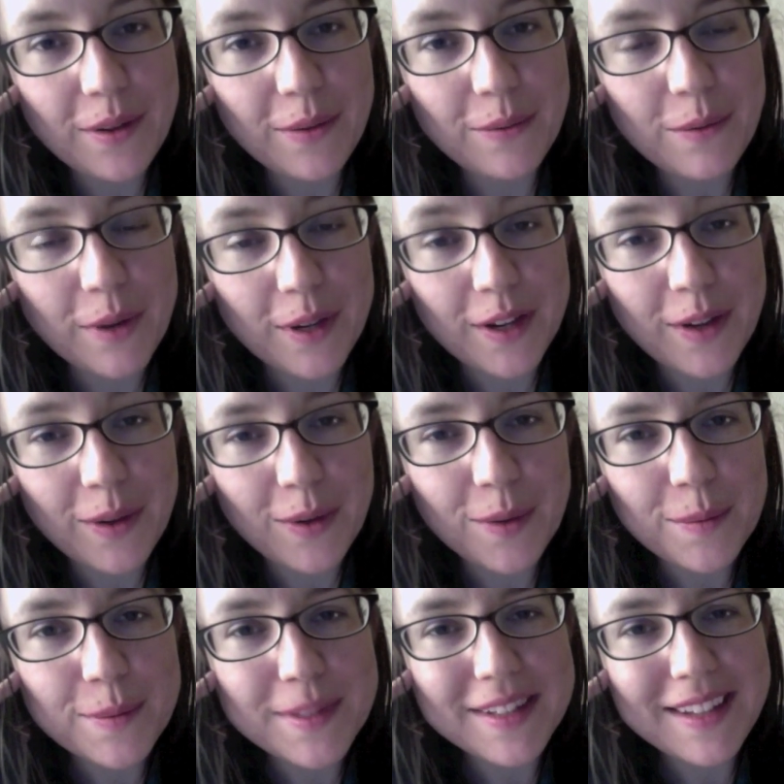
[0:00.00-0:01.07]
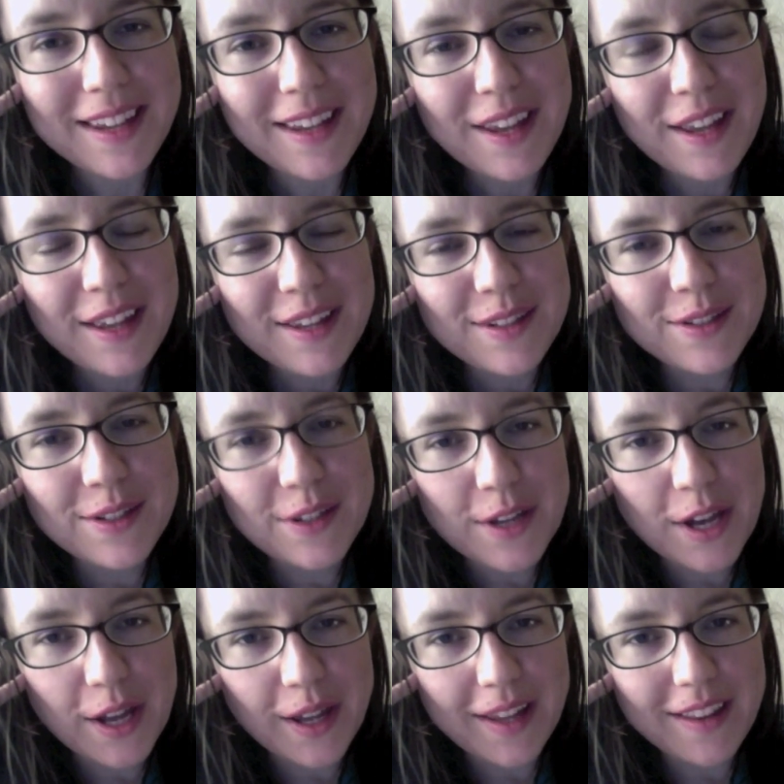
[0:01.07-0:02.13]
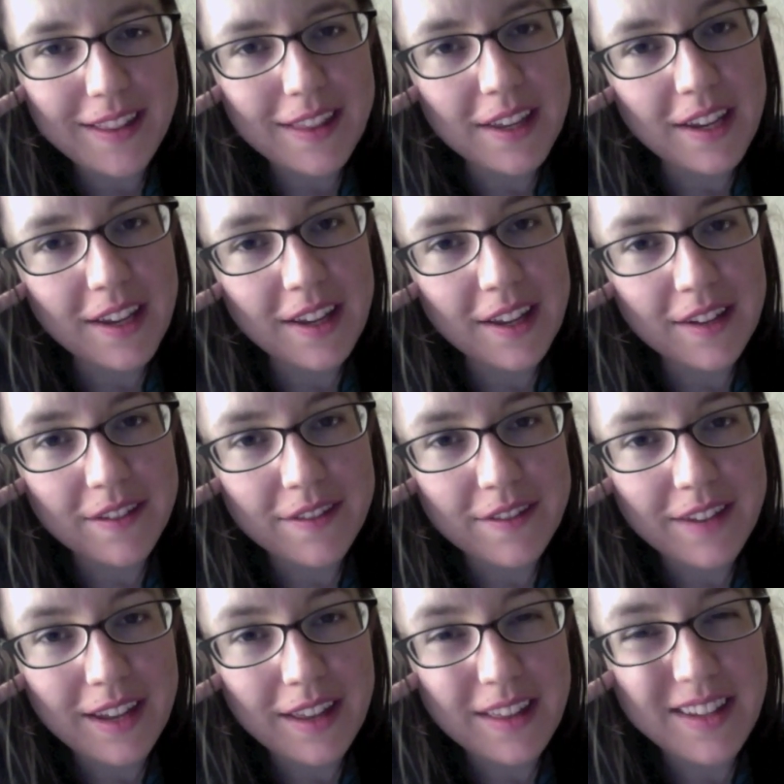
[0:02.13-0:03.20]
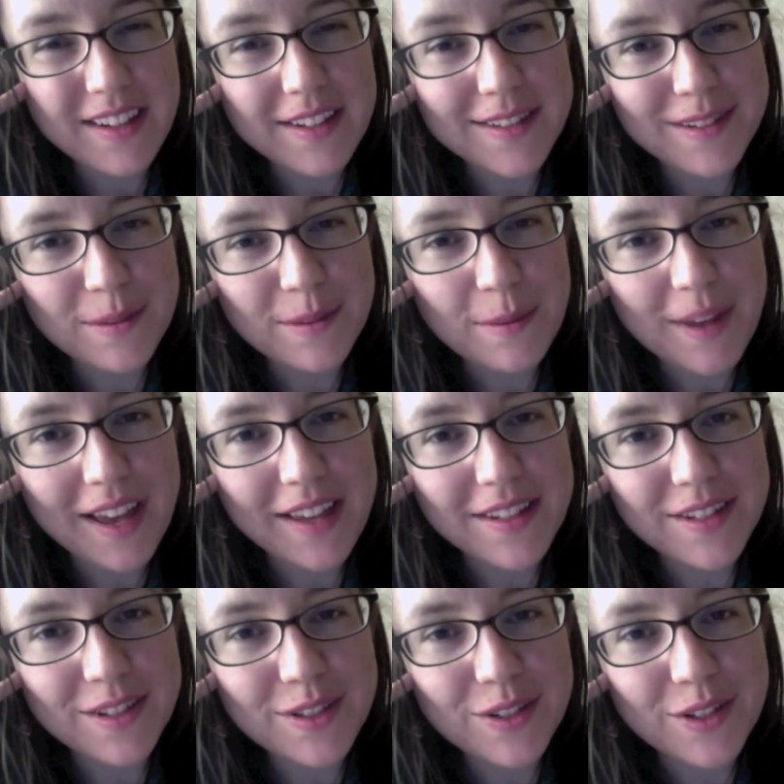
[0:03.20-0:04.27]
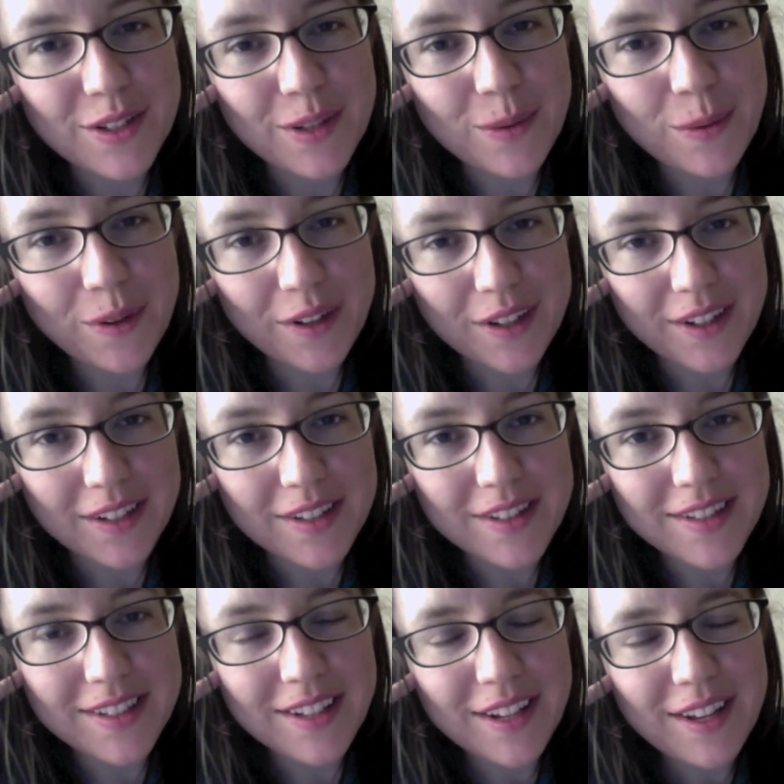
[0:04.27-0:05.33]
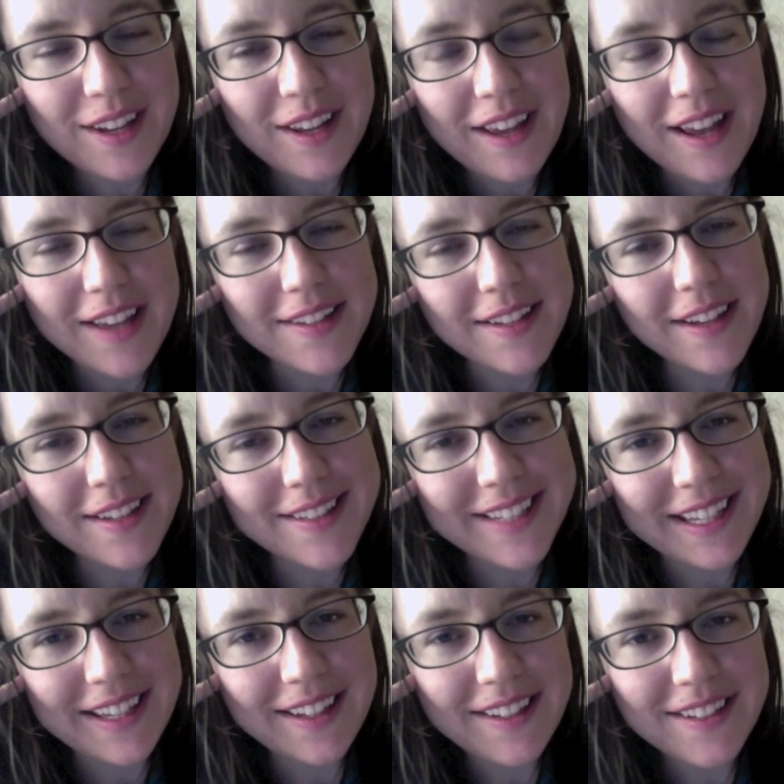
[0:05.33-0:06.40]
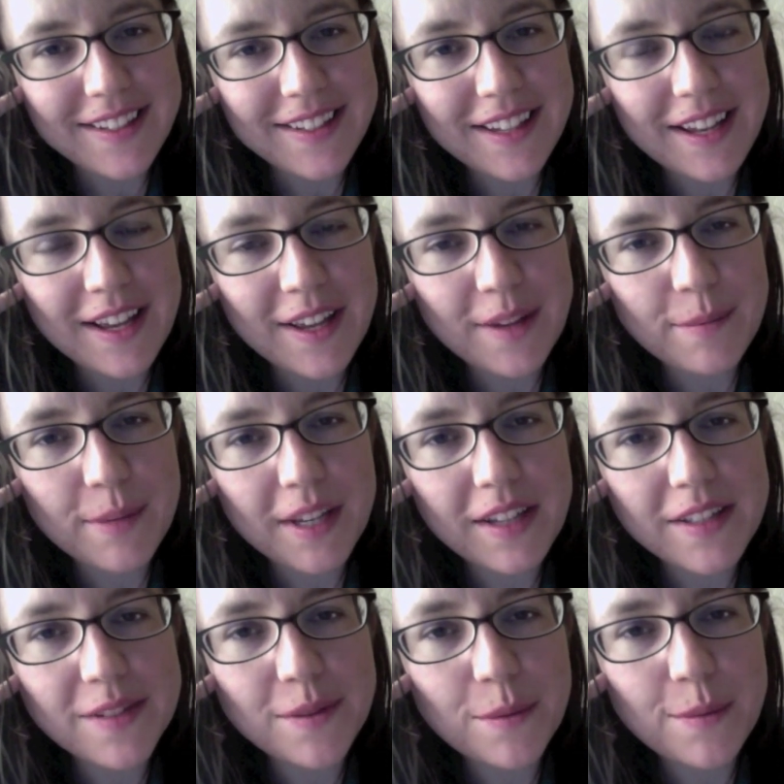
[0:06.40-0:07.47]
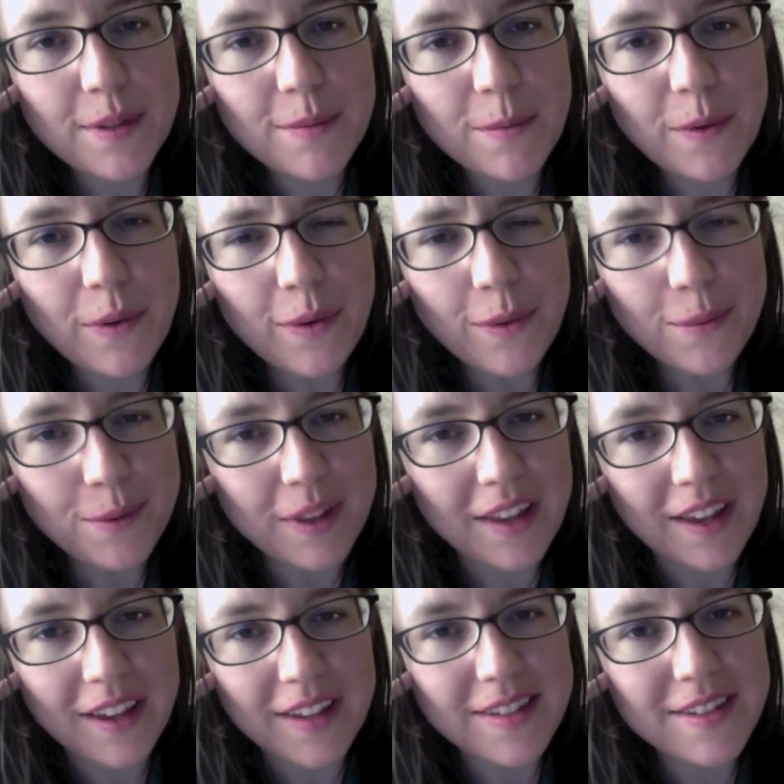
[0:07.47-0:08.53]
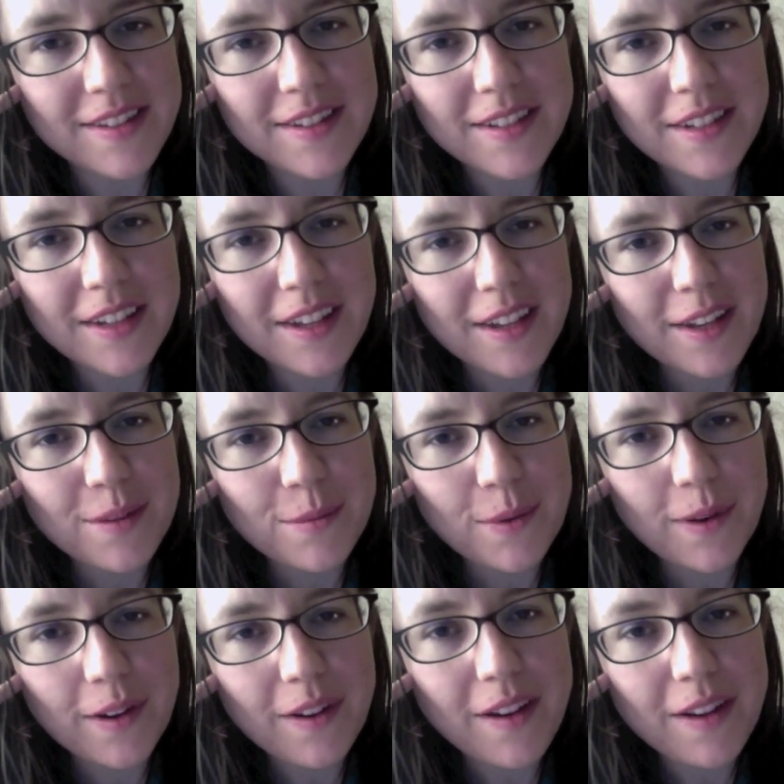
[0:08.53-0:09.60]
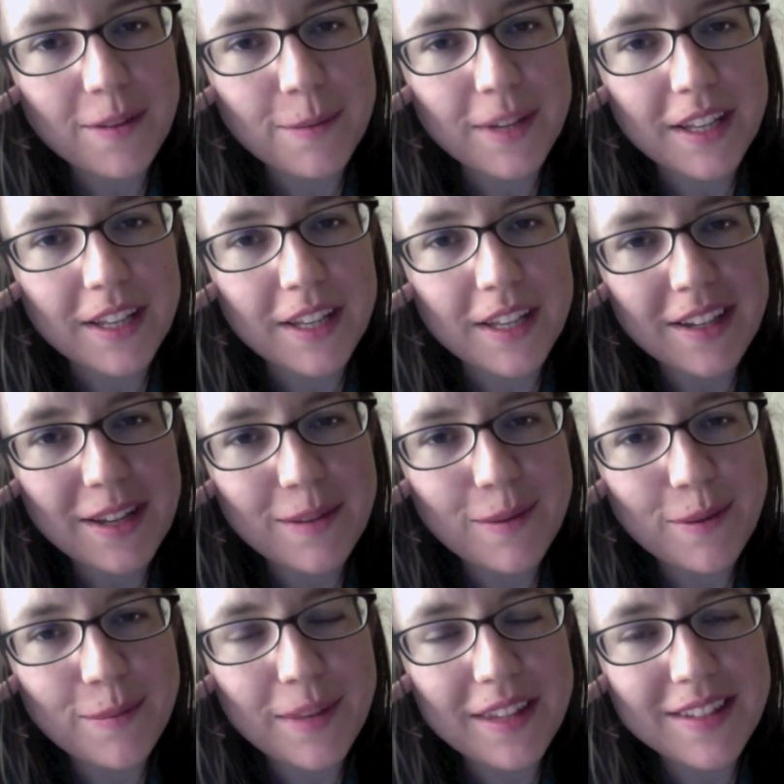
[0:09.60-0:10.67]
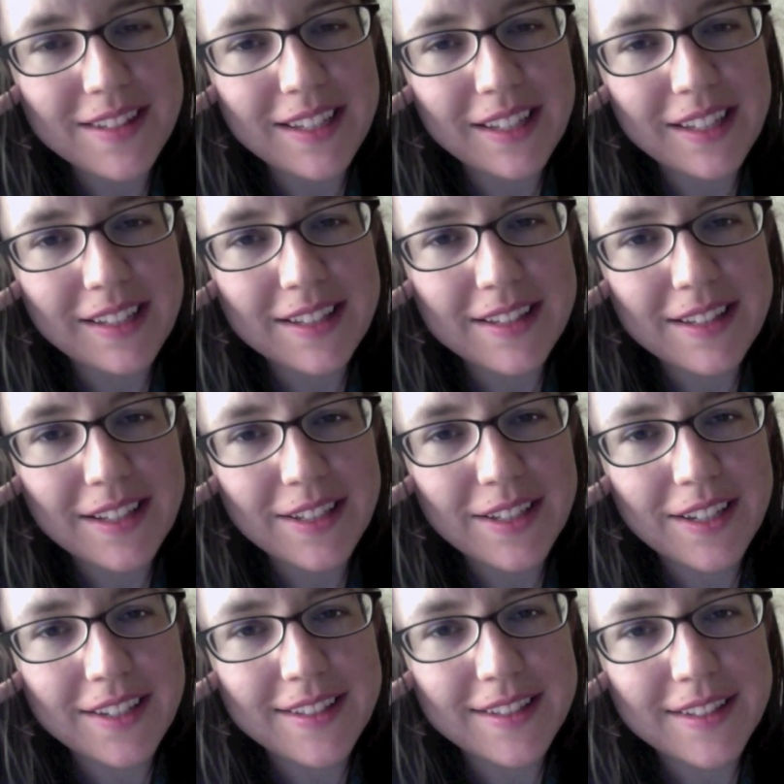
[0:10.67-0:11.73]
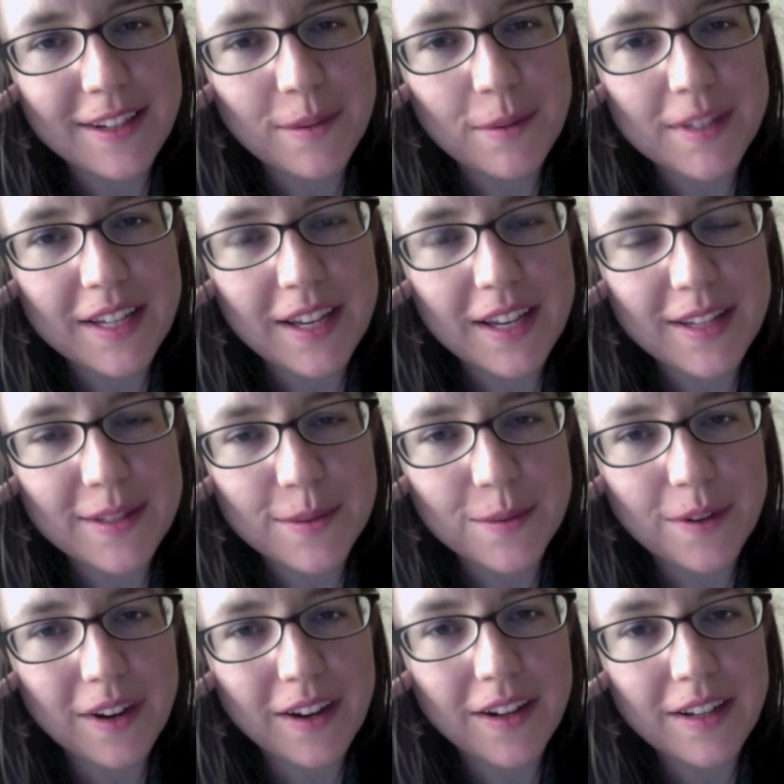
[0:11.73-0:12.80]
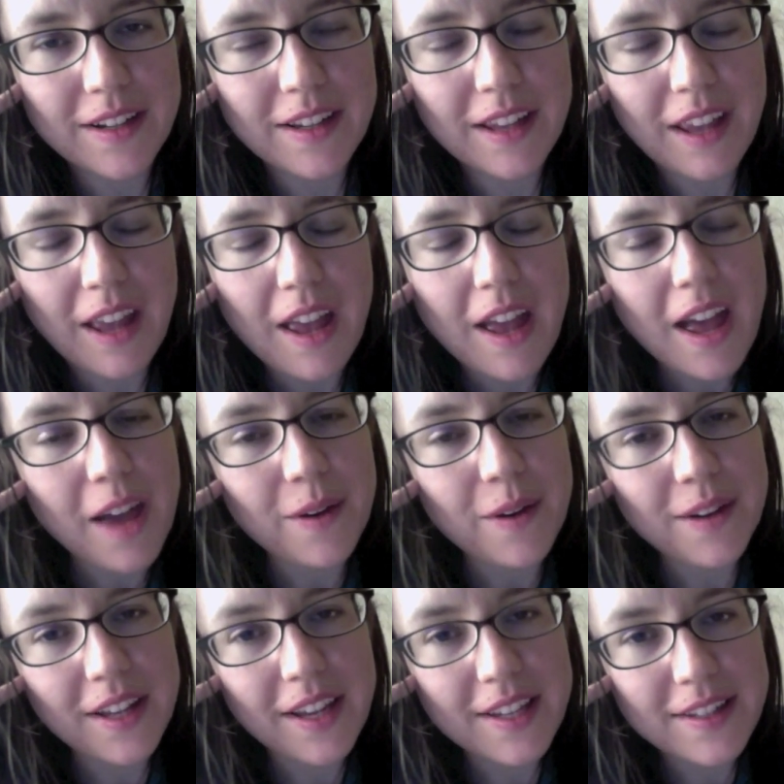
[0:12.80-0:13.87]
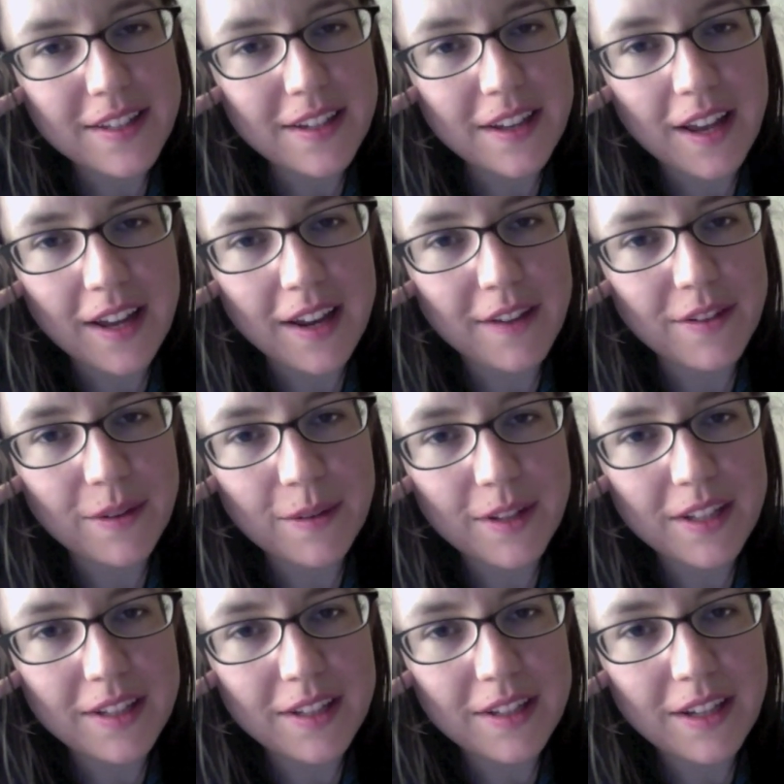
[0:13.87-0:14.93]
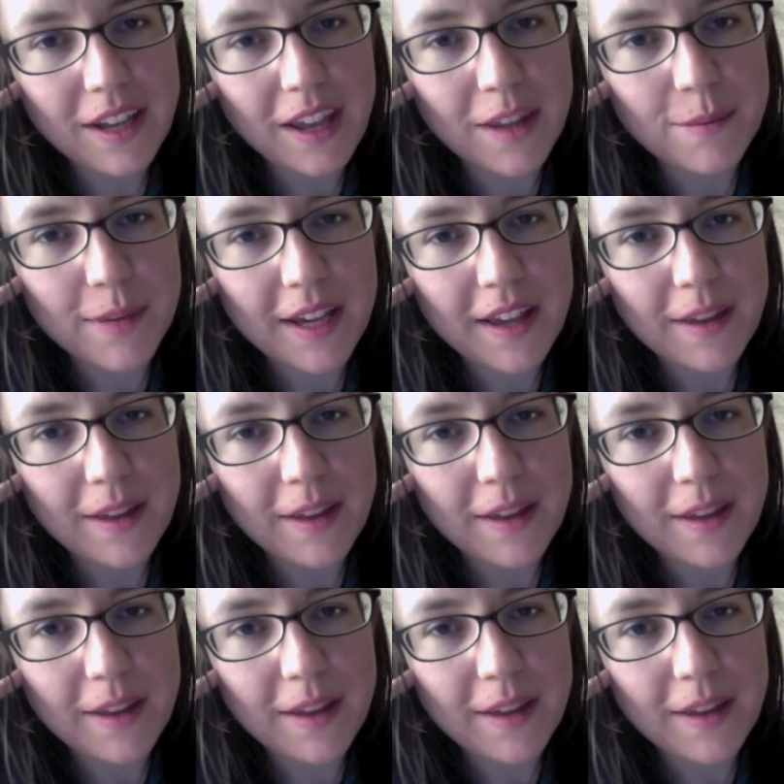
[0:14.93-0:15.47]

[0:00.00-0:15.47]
one hopes, not think of atheism as a dirty word, as I did, because it will be more normalized, more common. It won't be seen as such a stigmatized word. I realize that not everyone can be